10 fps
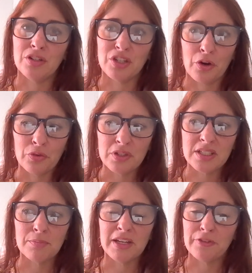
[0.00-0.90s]

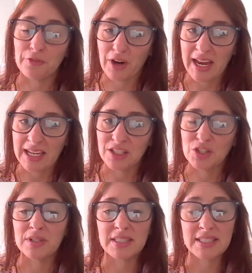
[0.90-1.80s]
don't be afraid
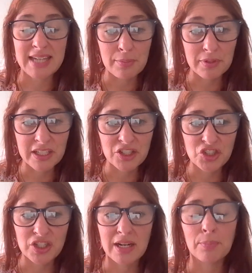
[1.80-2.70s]
to
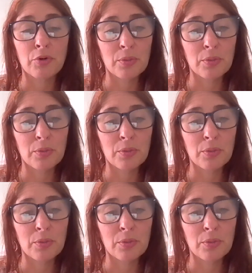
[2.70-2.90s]
establish an